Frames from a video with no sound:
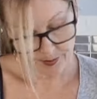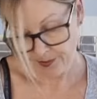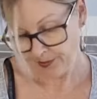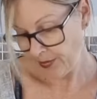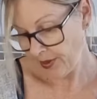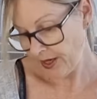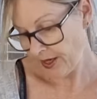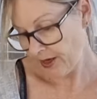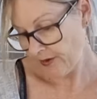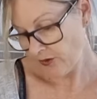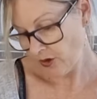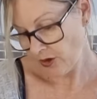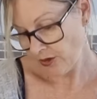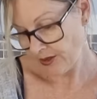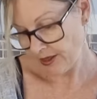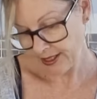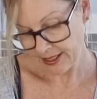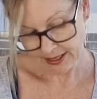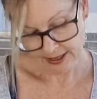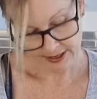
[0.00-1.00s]
but I've got
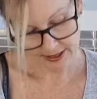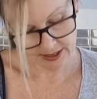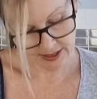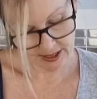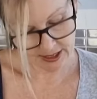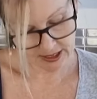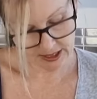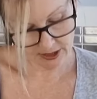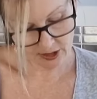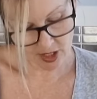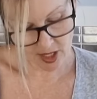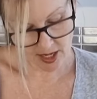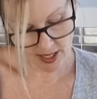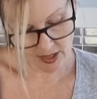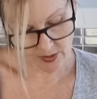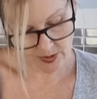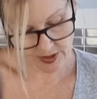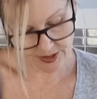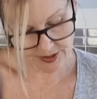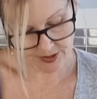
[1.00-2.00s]
these
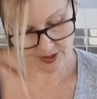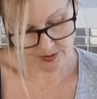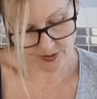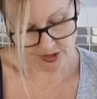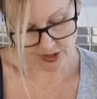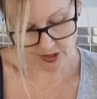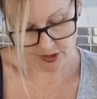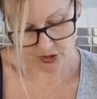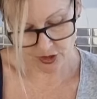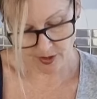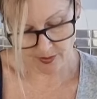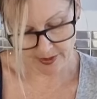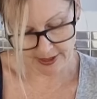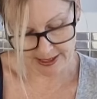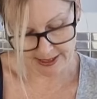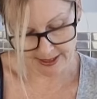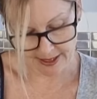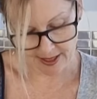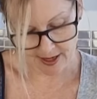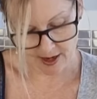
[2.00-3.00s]
tiny ones, so I'm just going to chop
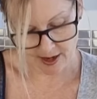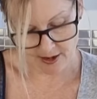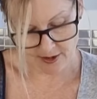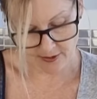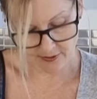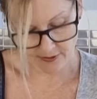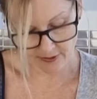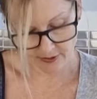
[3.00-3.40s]
these in half.